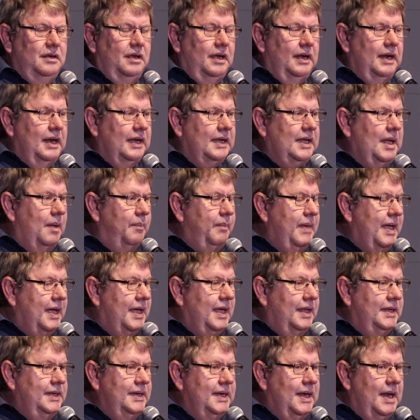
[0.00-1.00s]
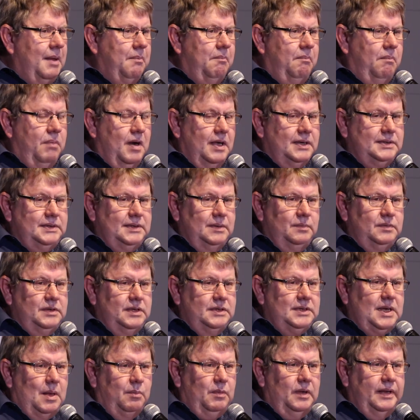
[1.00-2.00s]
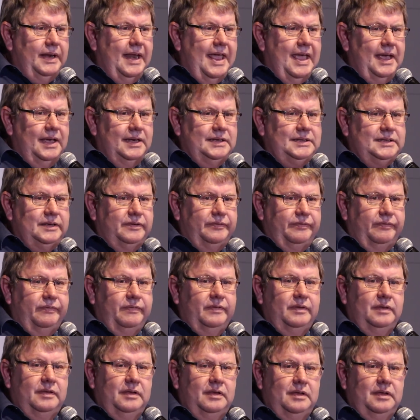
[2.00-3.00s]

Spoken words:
And I come back and Jelle Bliksem says, I'm all negative.